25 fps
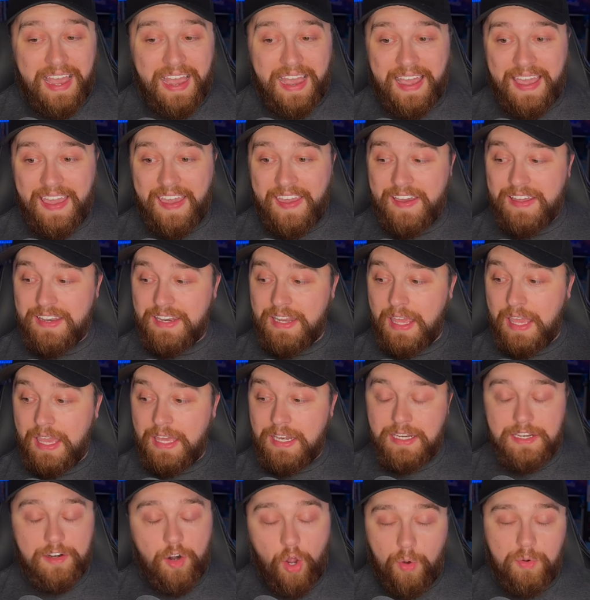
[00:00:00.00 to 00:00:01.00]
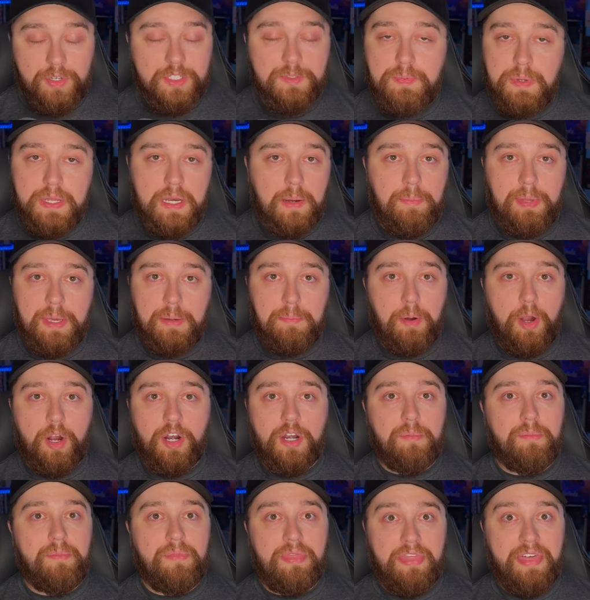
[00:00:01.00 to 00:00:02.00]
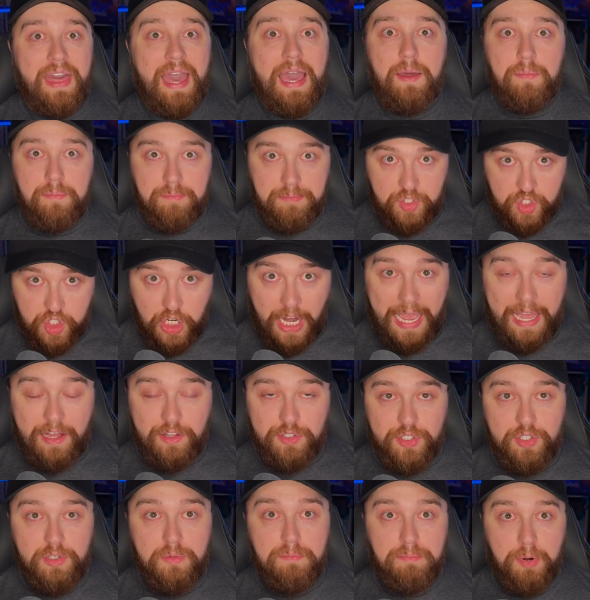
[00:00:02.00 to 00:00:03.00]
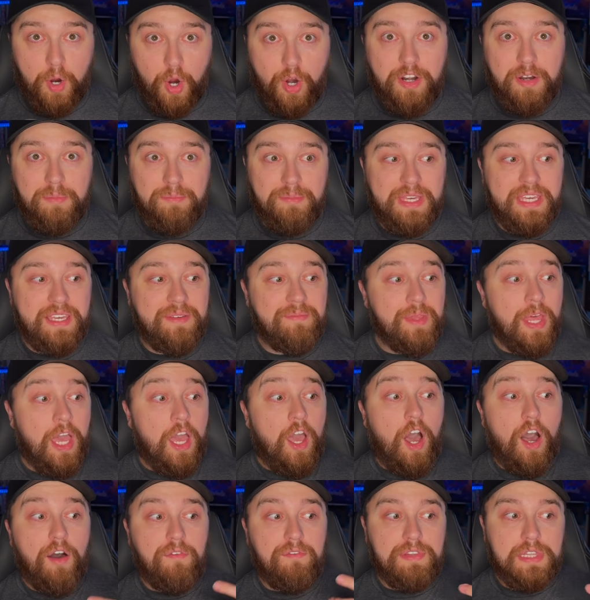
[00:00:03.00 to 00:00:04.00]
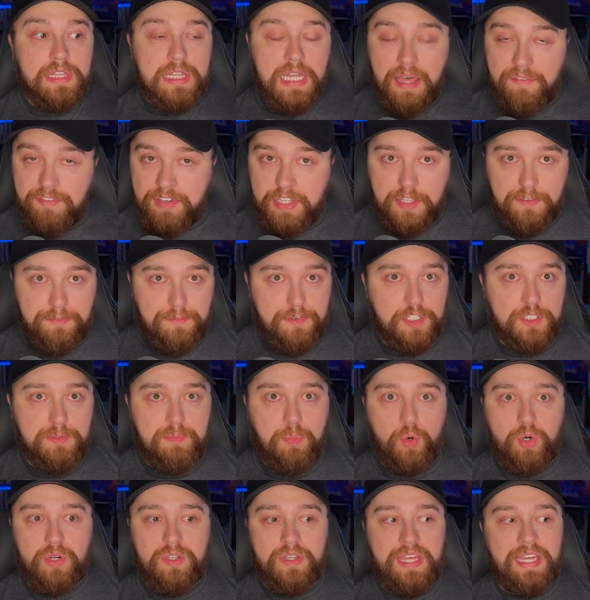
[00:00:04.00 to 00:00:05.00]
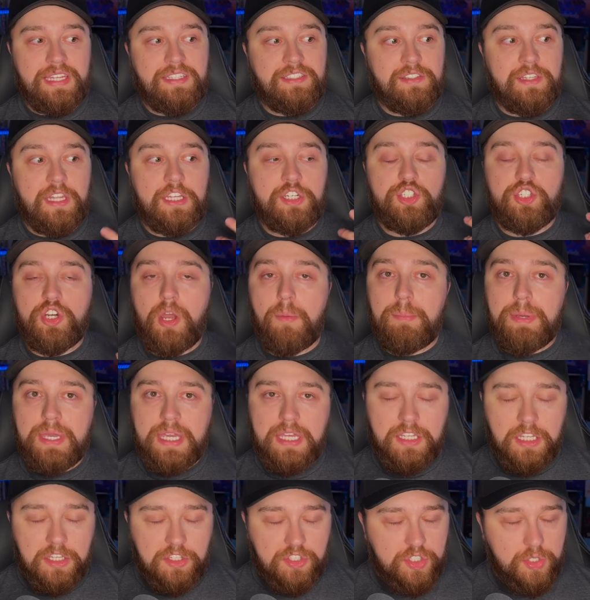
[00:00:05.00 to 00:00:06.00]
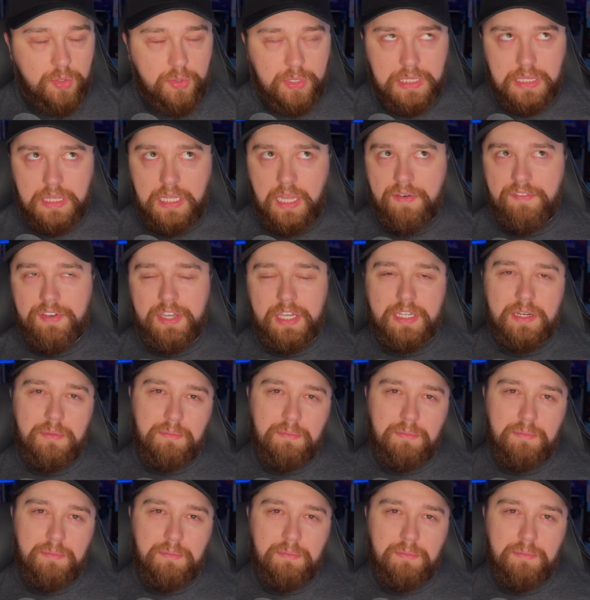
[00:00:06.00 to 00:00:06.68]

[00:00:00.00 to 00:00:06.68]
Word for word: And it had always been a big part of that childhood part of me of loving the first Borderlands and then jumping into two and loving it.